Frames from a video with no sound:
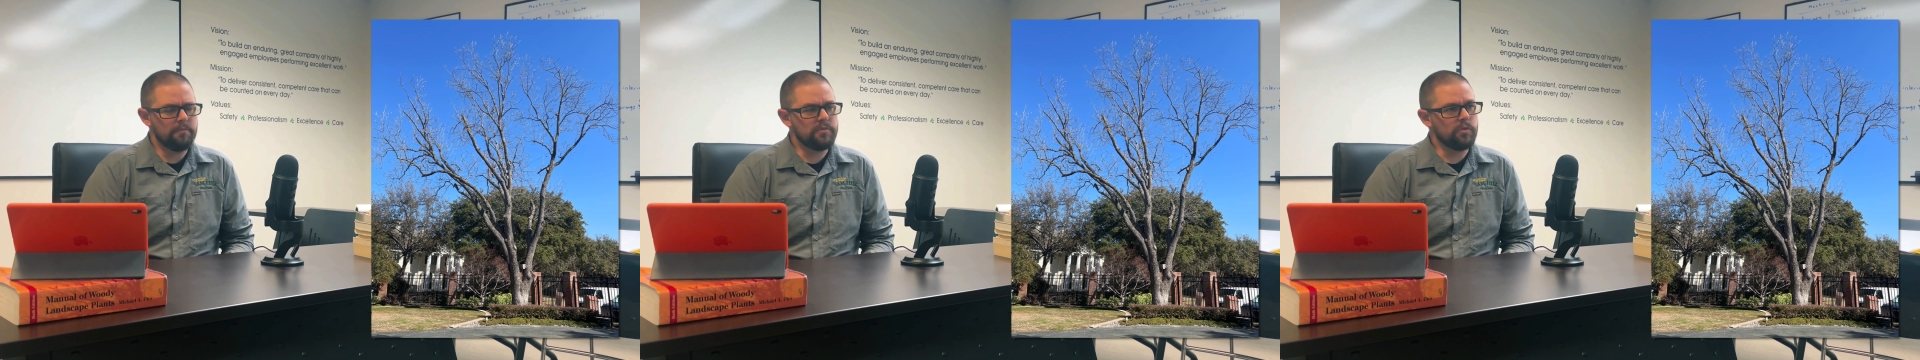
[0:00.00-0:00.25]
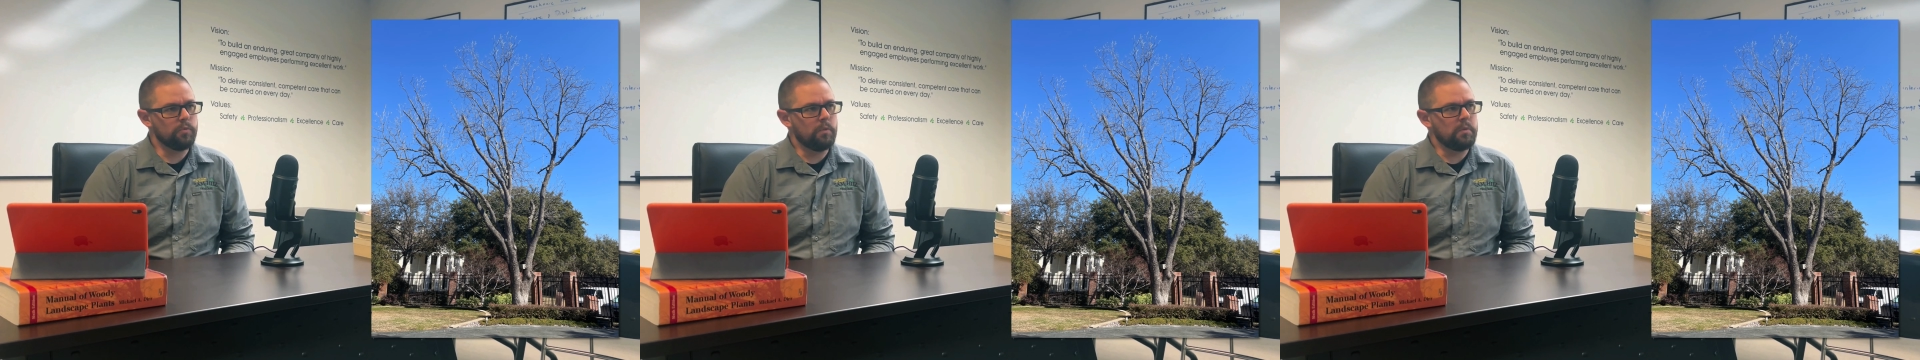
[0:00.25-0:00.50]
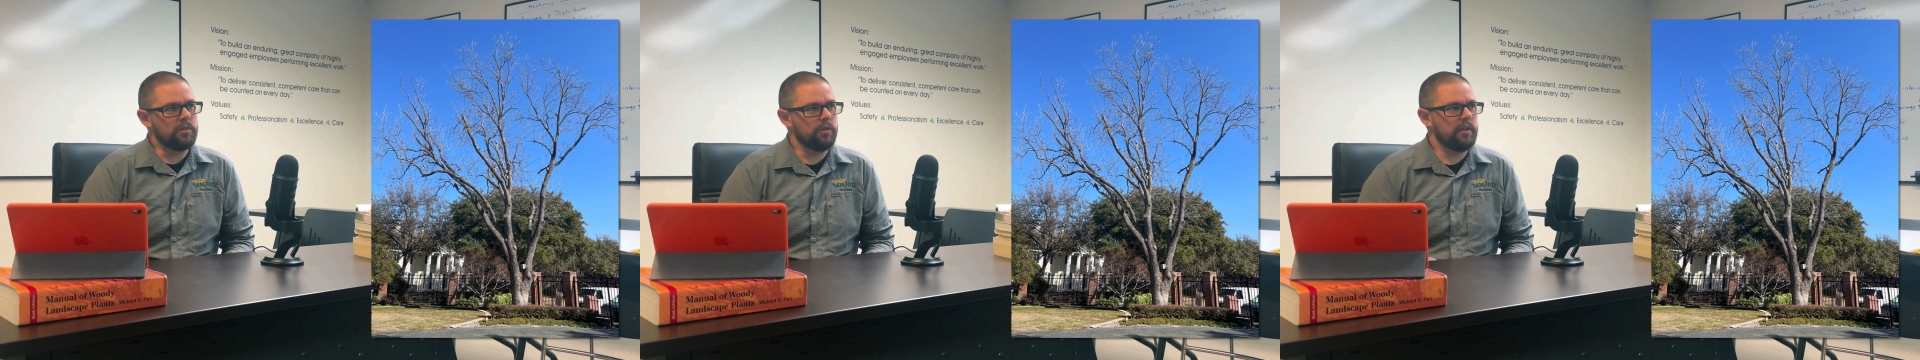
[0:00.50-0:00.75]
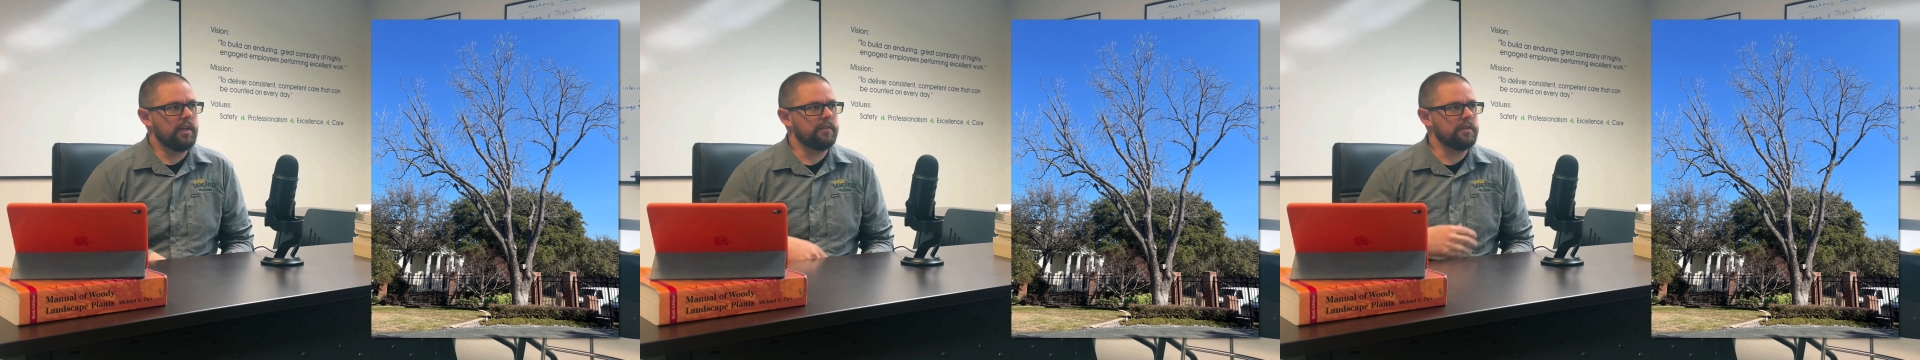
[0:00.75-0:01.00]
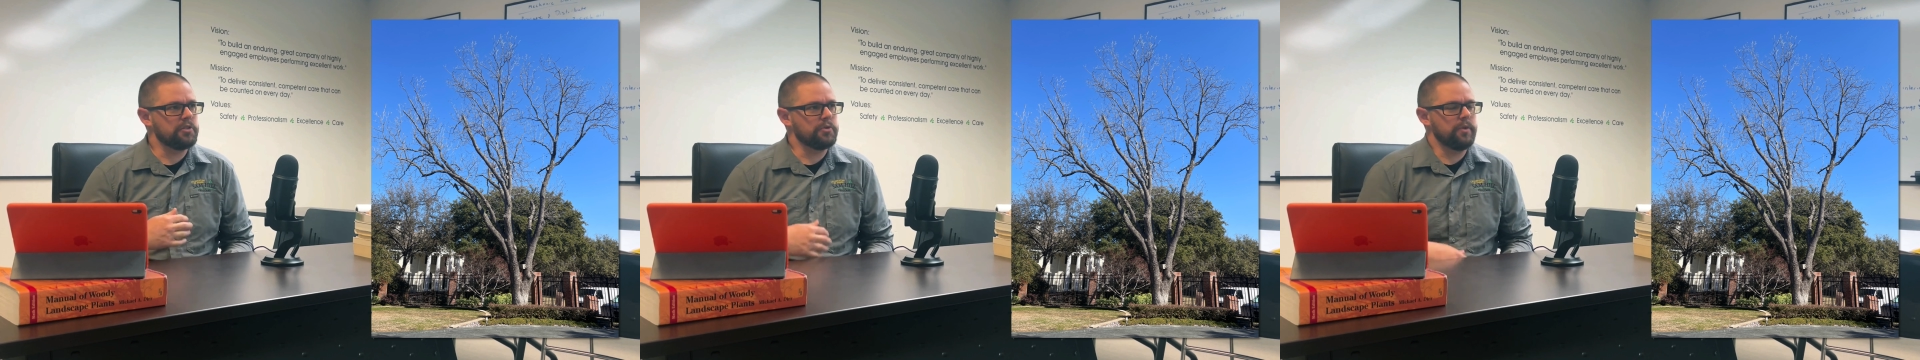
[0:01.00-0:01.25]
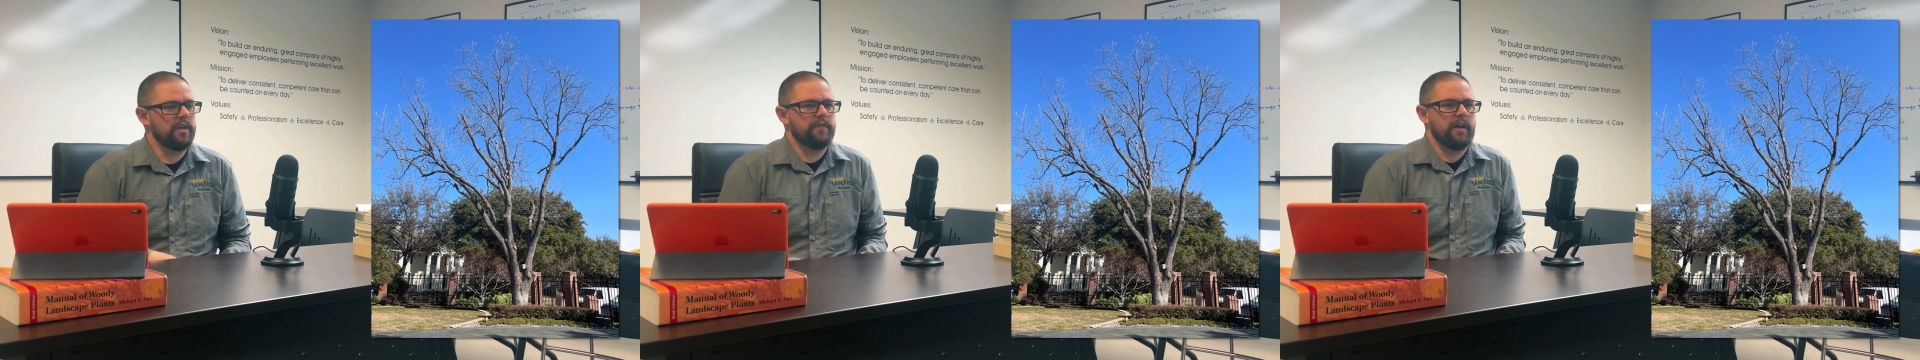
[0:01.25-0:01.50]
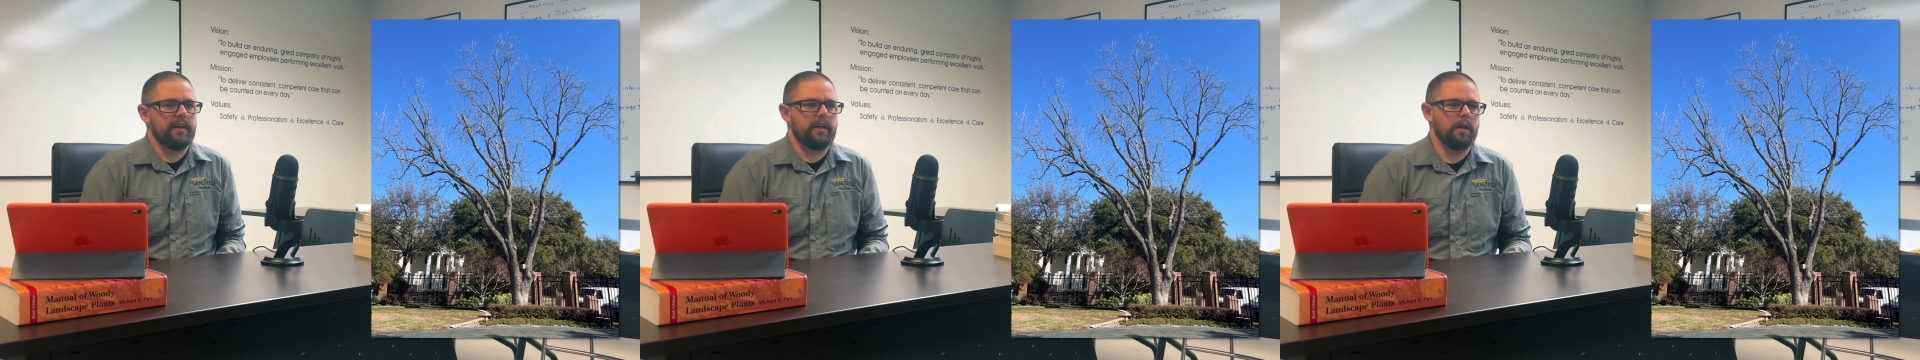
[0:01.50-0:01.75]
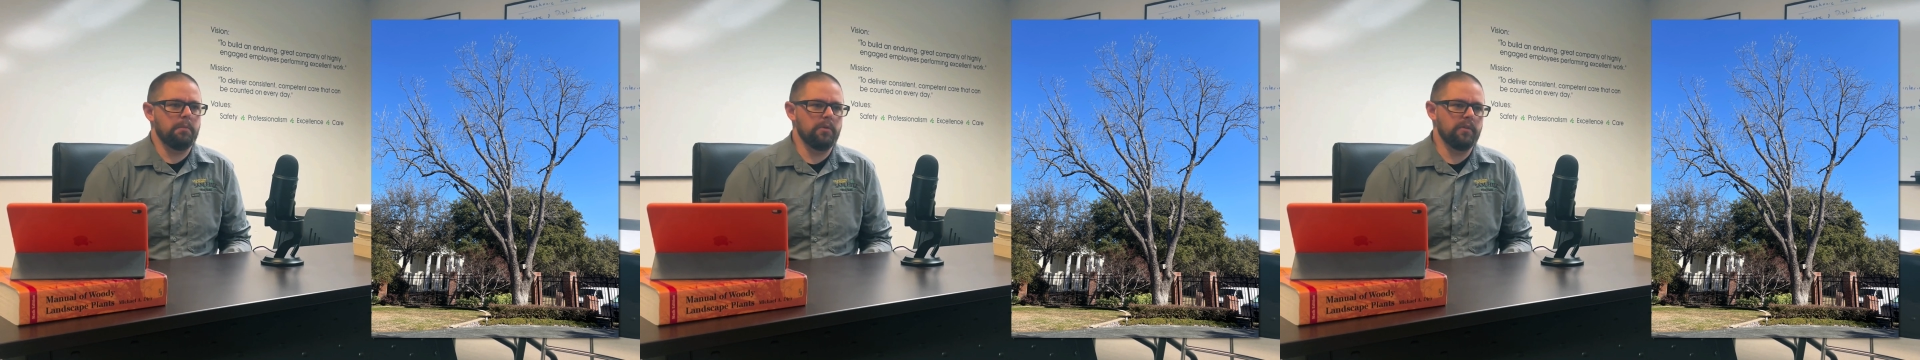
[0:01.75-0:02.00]
So when we look at this tree, I've got a
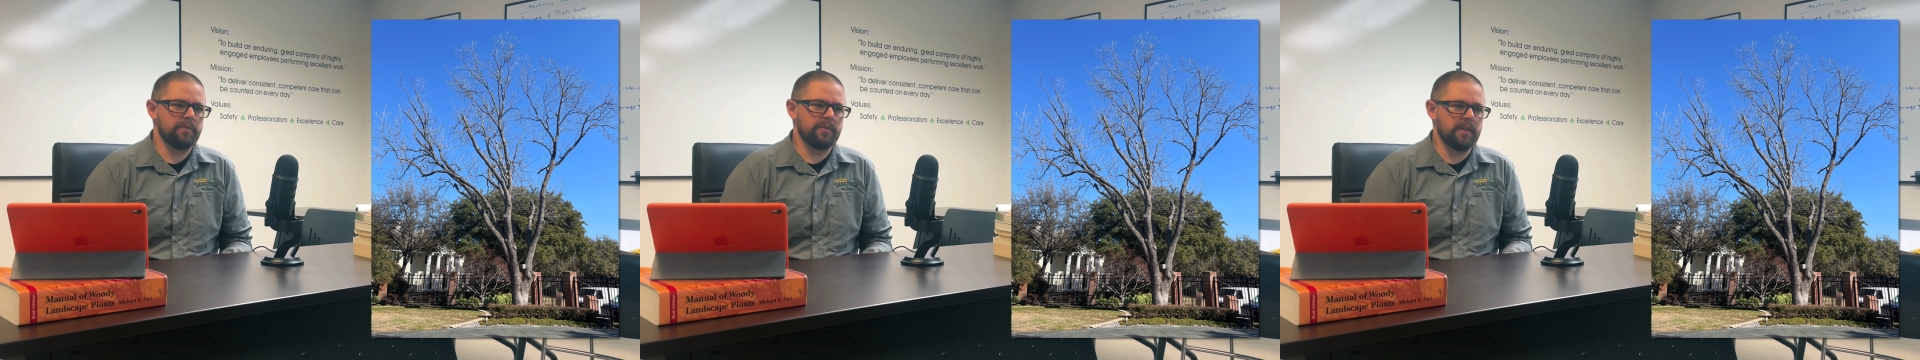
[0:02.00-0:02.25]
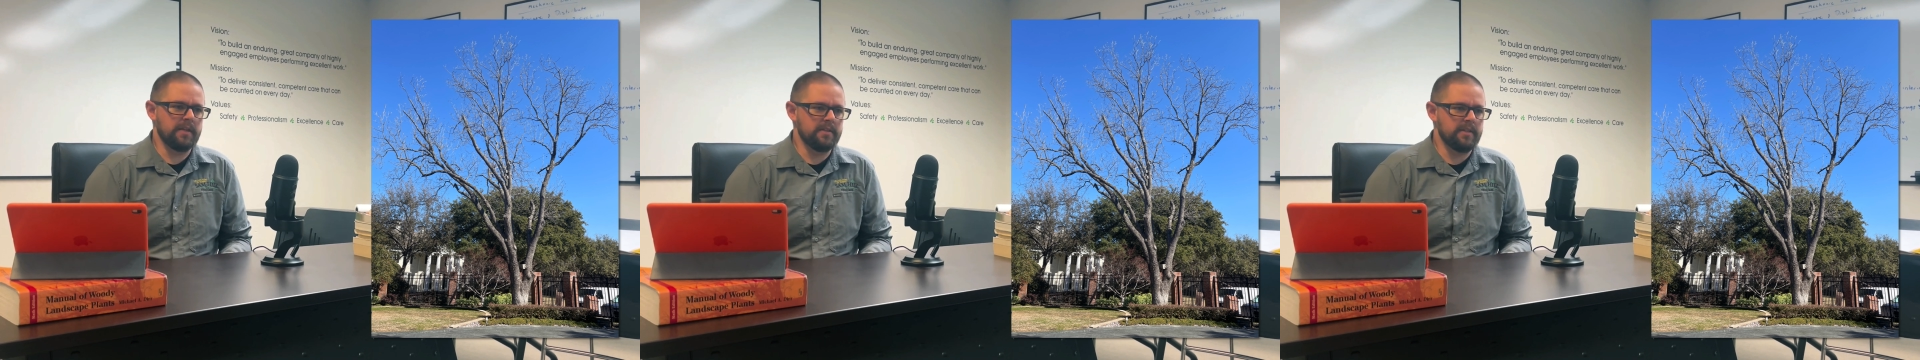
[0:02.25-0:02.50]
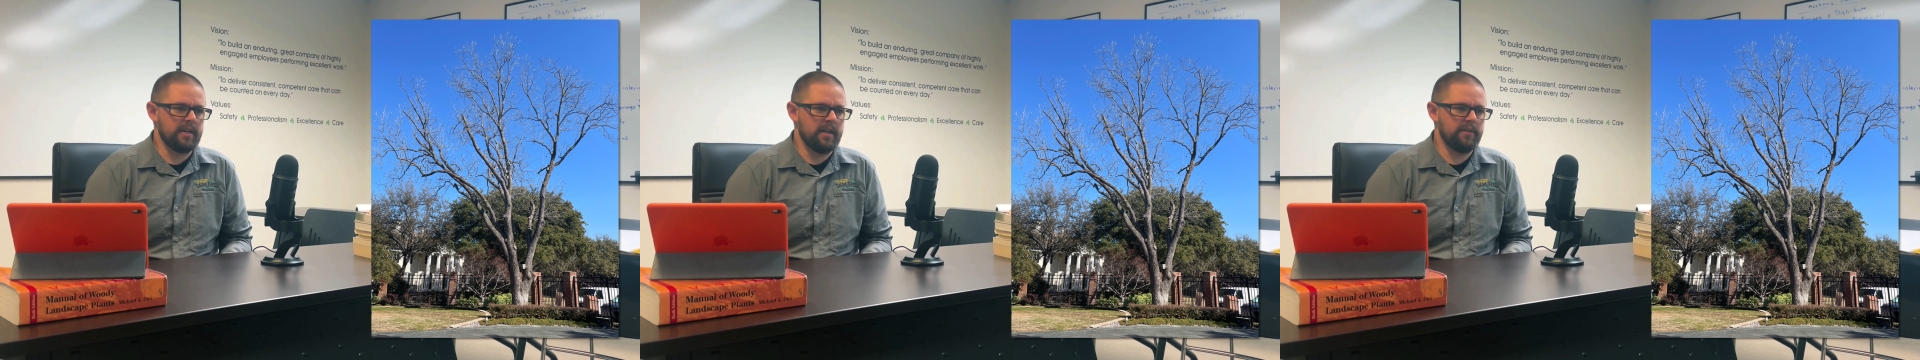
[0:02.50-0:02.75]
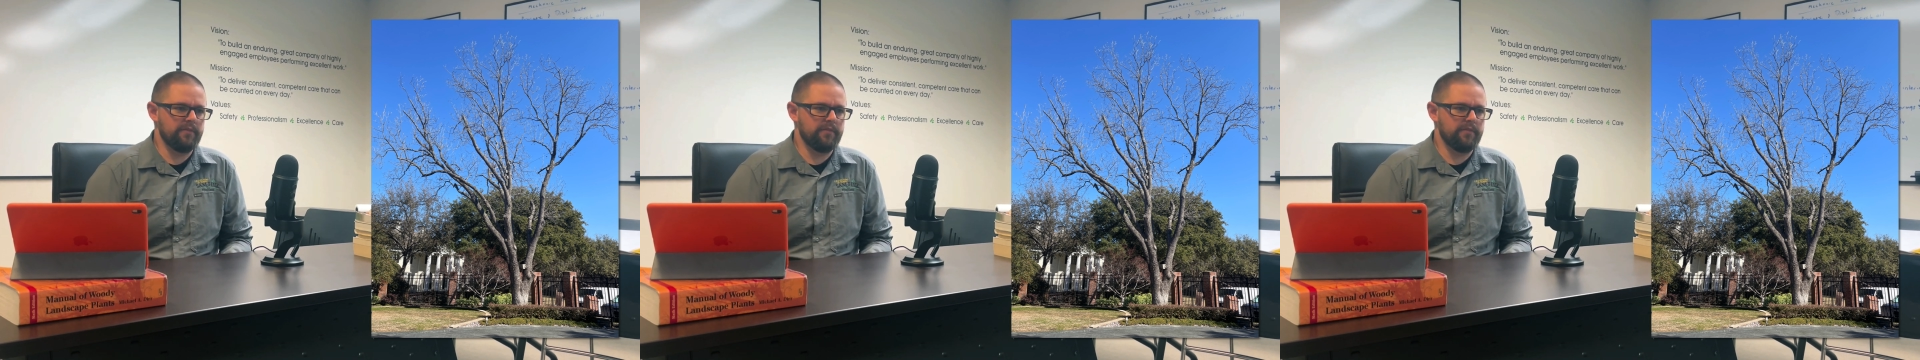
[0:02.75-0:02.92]
couple of things that I